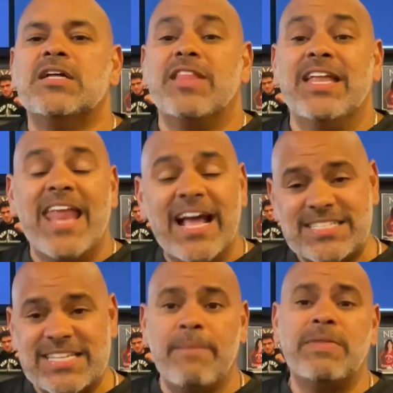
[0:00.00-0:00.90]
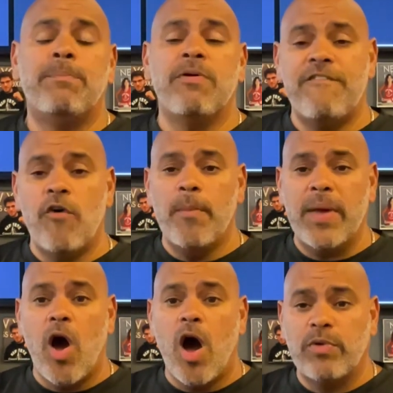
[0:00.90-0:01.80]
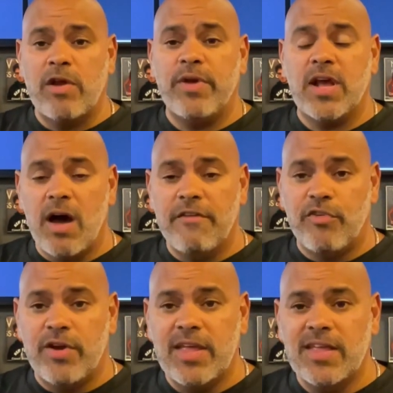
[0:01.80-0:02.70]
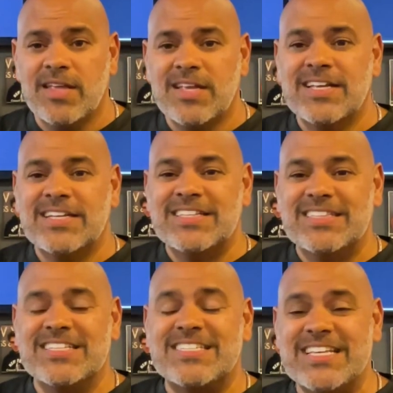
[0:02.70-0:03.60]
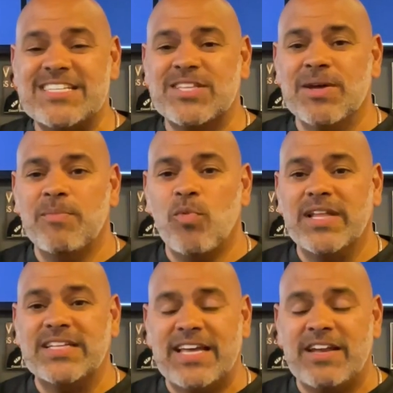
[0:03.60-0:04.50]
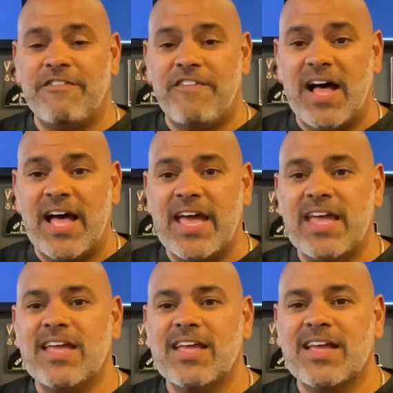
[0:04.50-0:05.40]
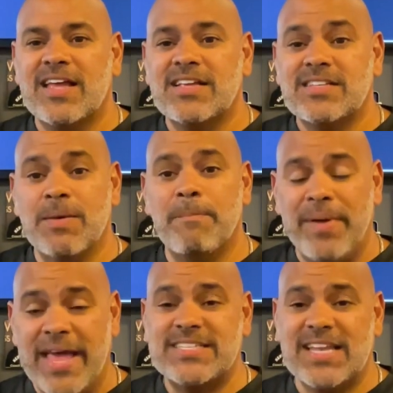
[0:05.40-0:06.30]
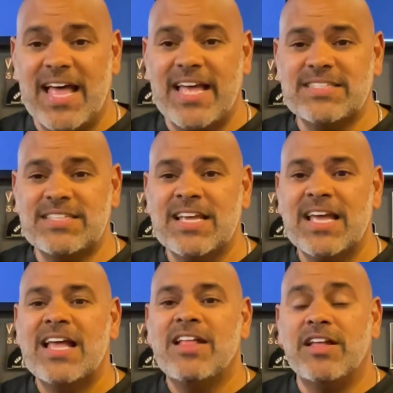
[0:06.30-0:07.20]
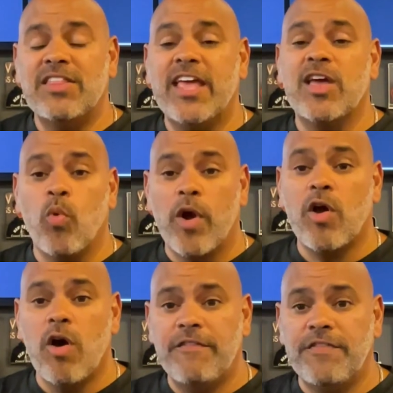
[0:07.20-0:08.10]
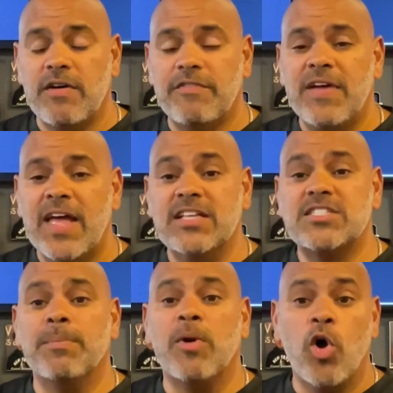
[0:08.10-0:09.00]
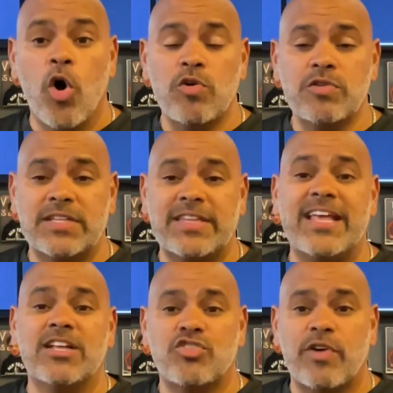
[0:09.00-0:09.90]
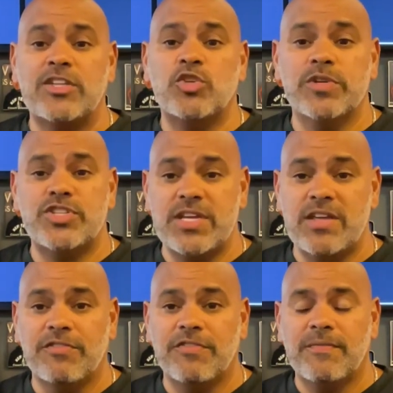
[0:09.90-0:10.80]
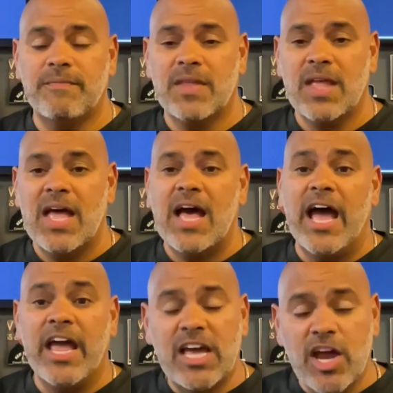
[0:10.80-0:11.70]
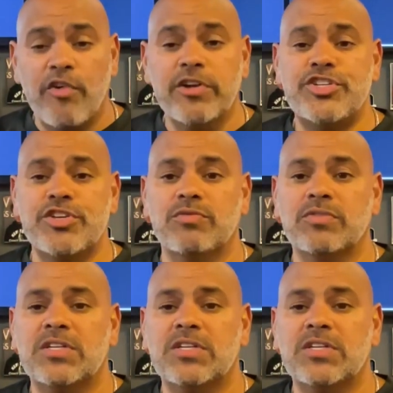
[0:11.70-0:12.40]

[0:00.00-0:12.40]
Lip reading: The next time they perform a heart rate recovery, the system will identify some baselines that they can work off of and some goals that they can try to achieve. I encourage you